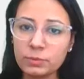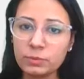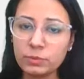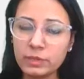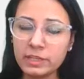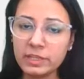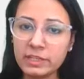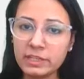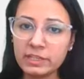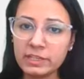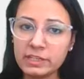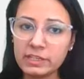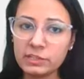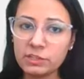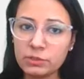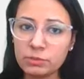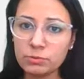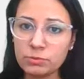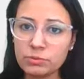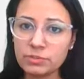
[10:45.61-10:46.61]
to
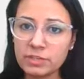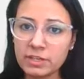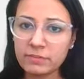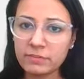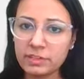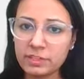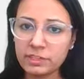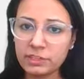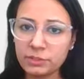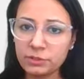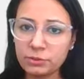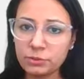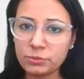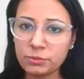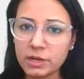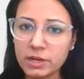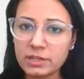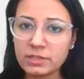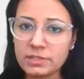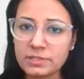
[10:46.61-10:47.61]
18 to 72
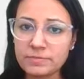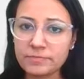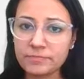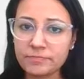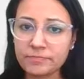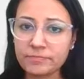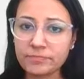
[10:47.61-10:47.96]
hours,